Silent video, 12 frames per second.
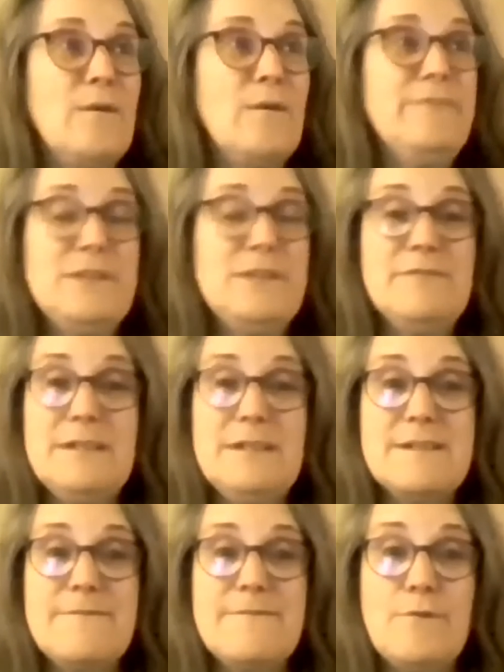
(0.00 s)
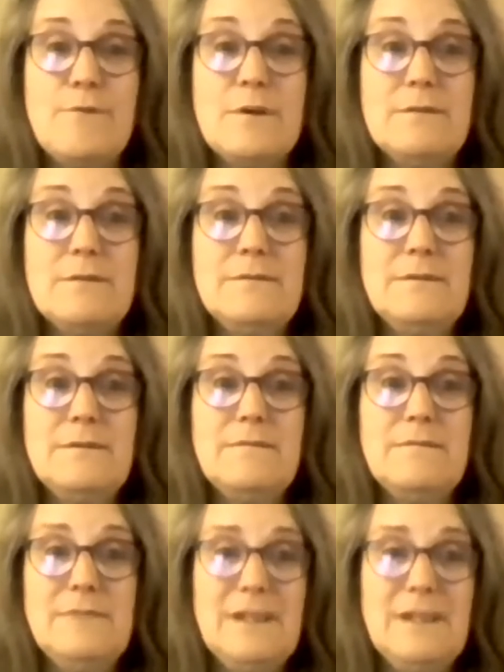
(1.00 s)
We've been doing this for
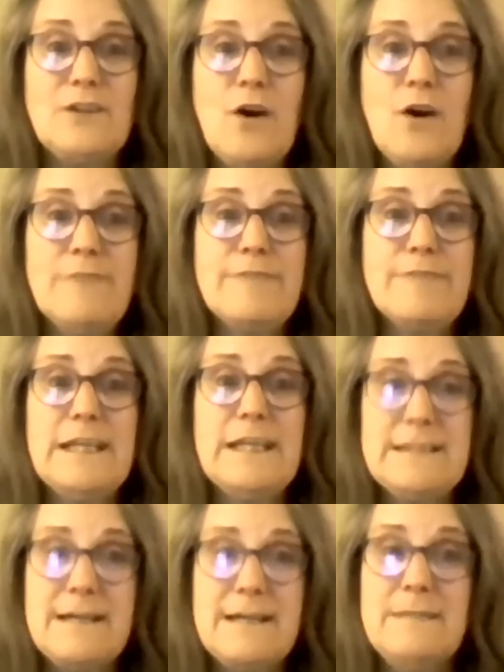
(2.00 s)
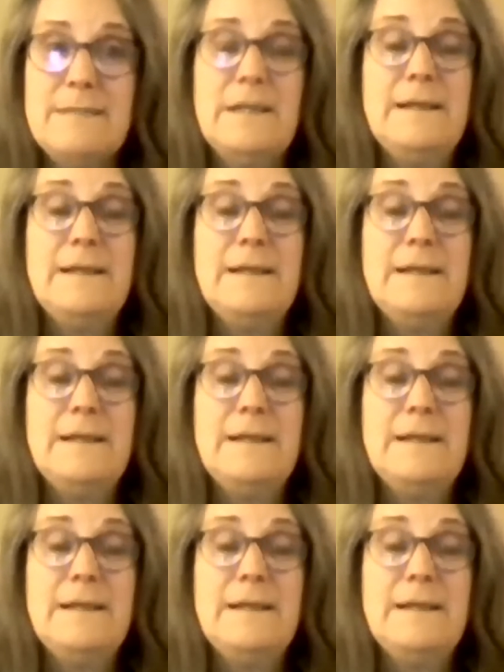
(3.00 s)
oh, a long freaking time